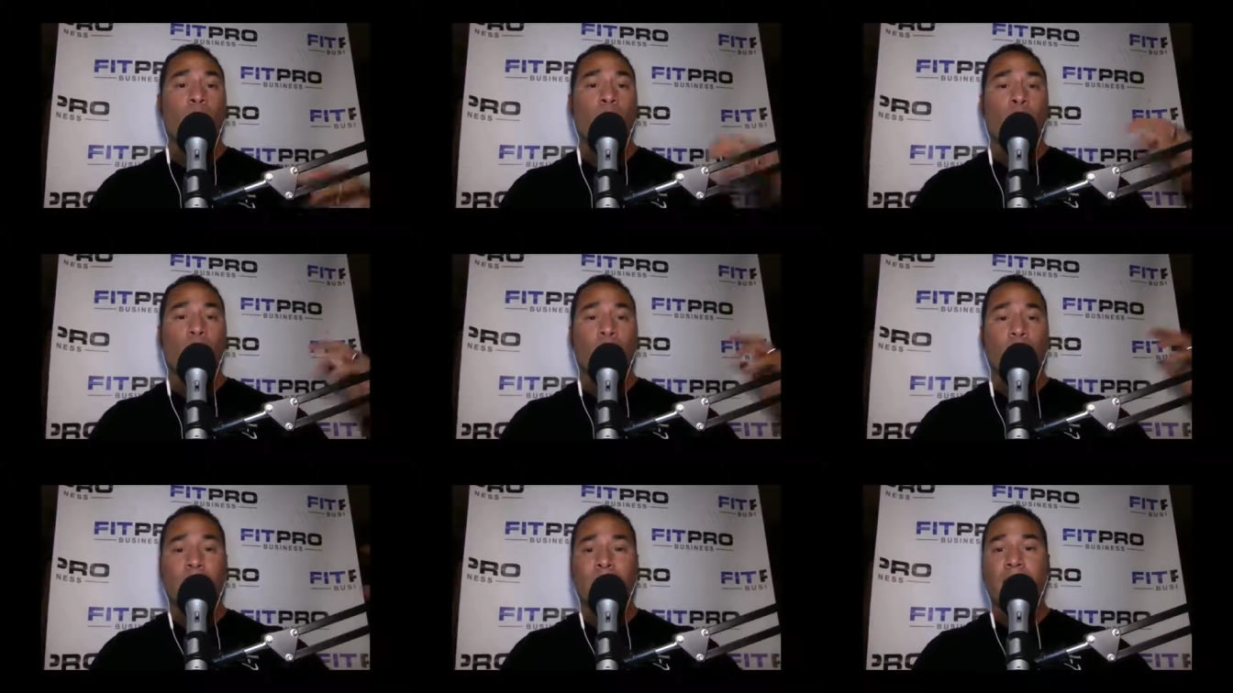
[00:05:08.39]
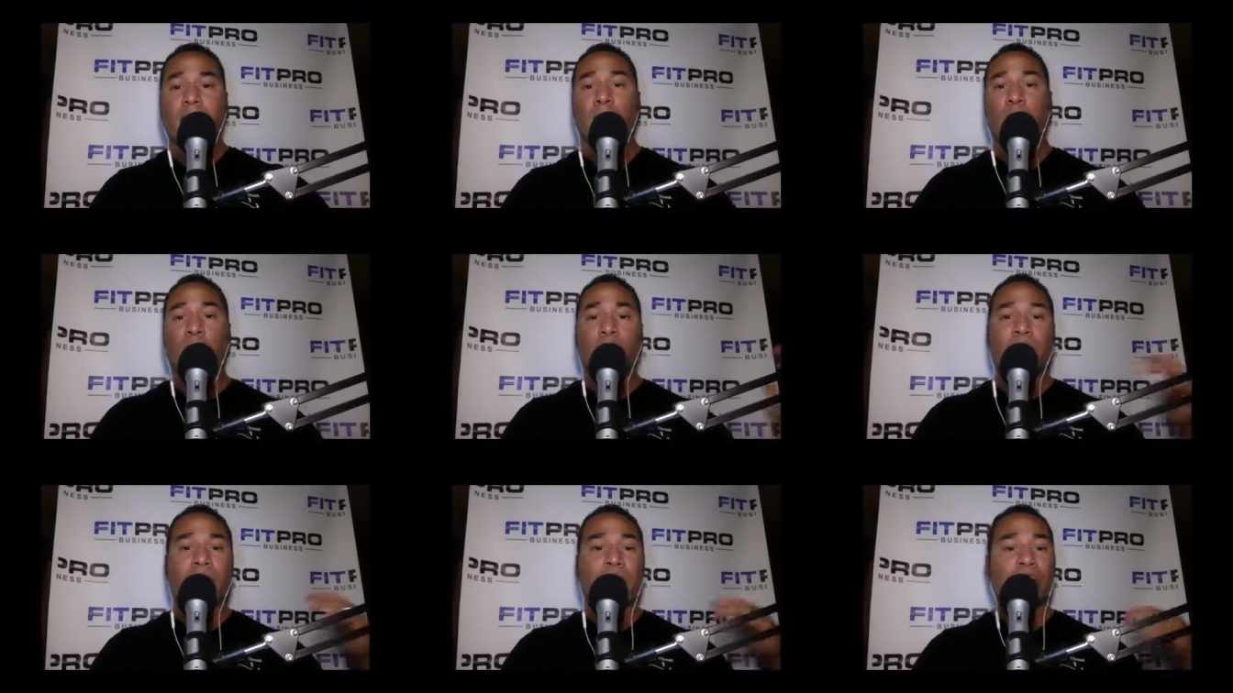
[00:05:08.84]
What
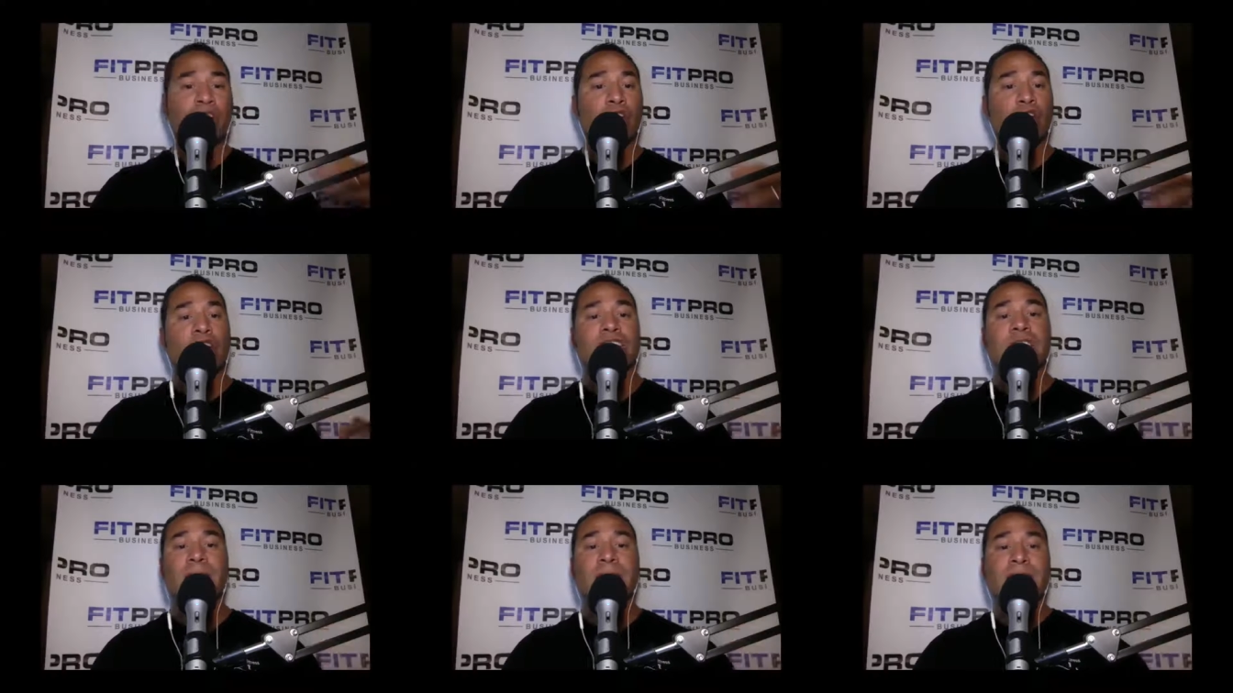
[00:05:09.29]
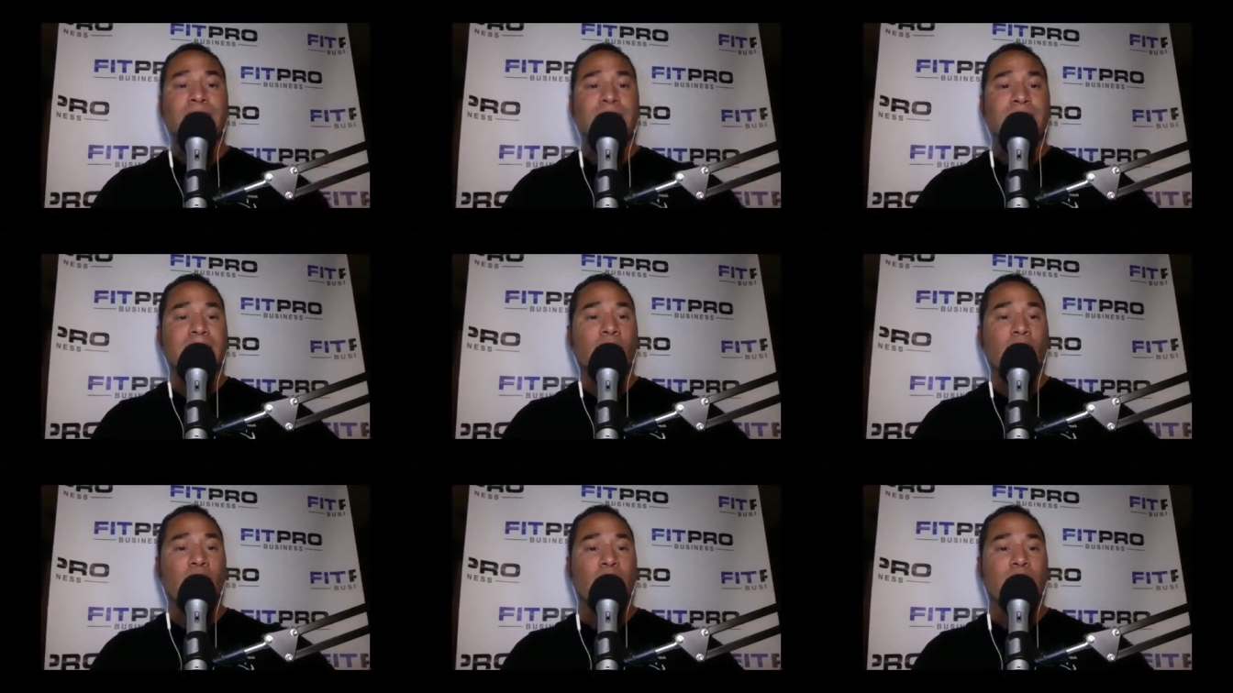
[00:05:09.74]
when are your
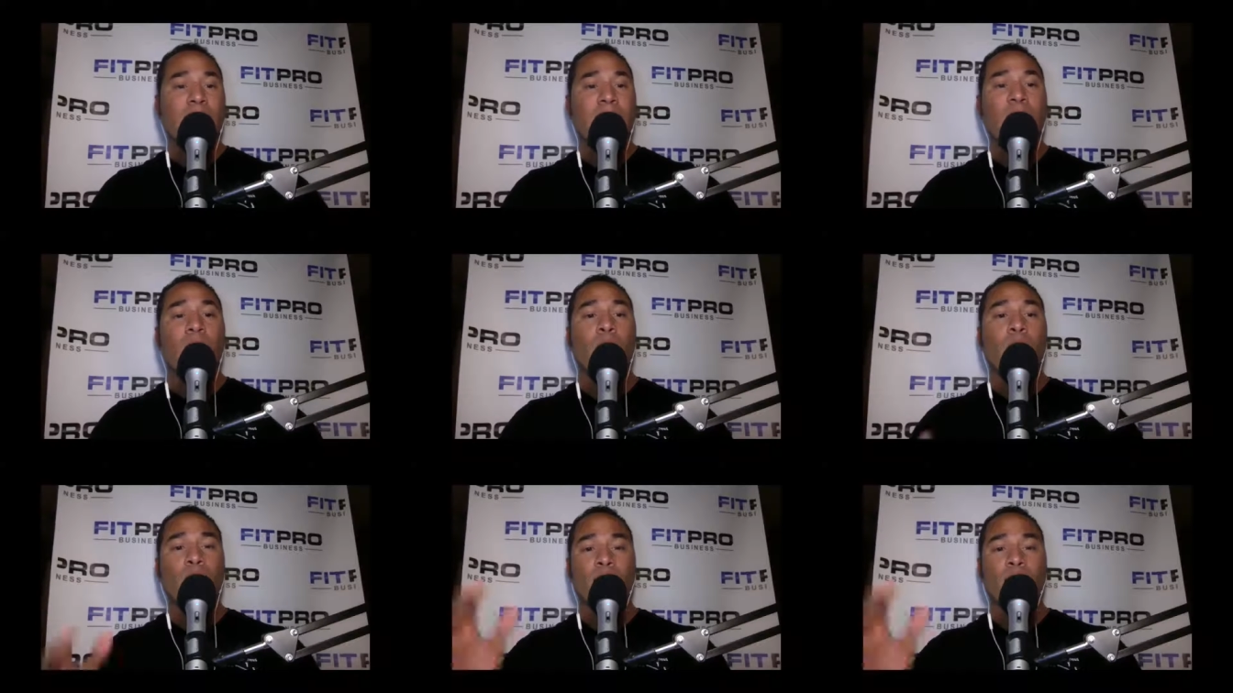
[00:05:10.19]
expenses going out?